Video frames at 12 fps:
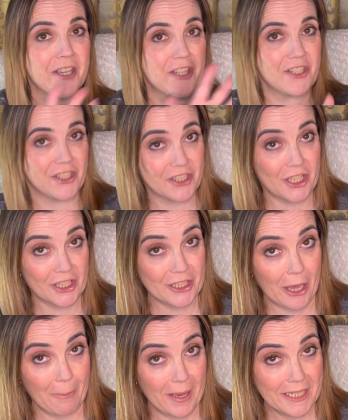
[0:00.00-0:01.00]
She's just
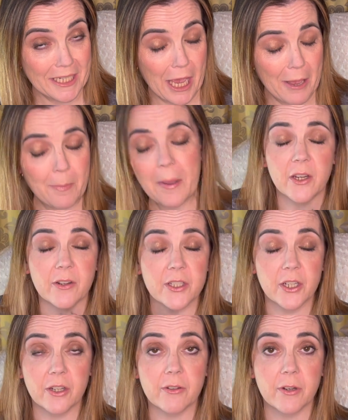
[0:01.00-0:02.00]
not my type. Her
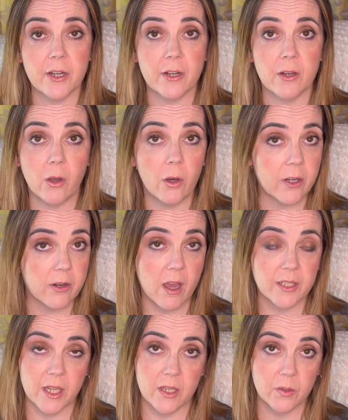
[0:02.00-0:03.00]
entire career, all her
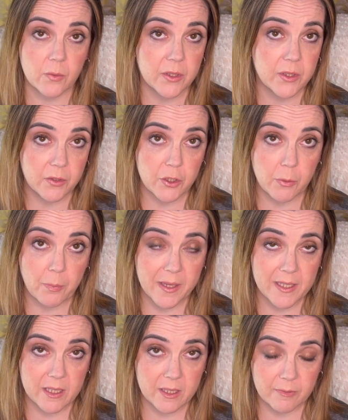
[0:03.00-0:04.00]
content was YouTube
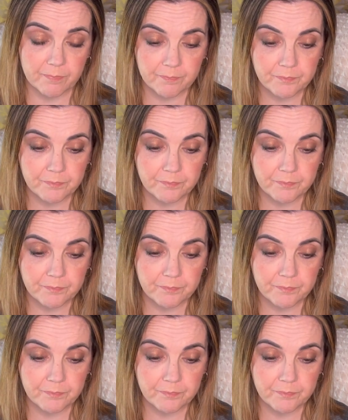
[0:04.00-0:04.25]
based.